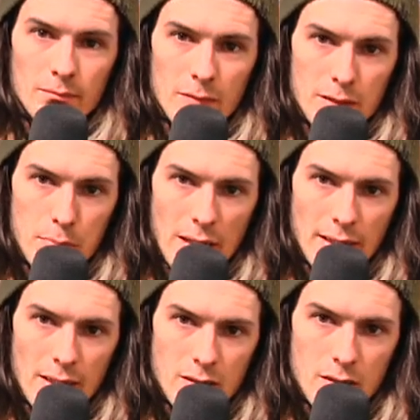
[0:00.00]
This is
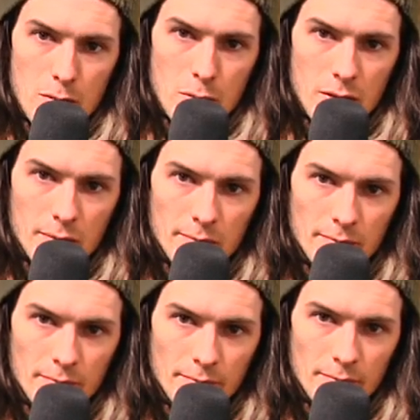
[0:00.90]
podcast 2.
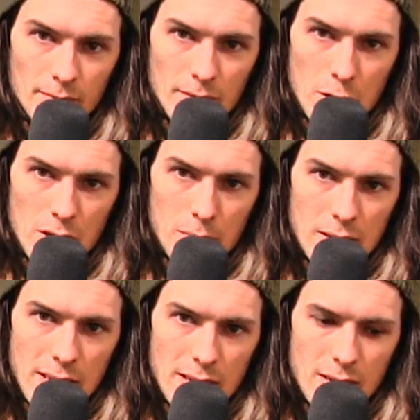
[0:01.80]
News
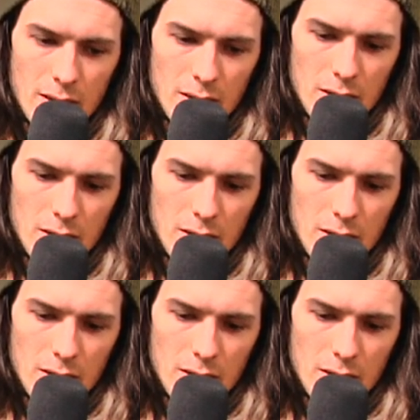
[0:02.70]
update.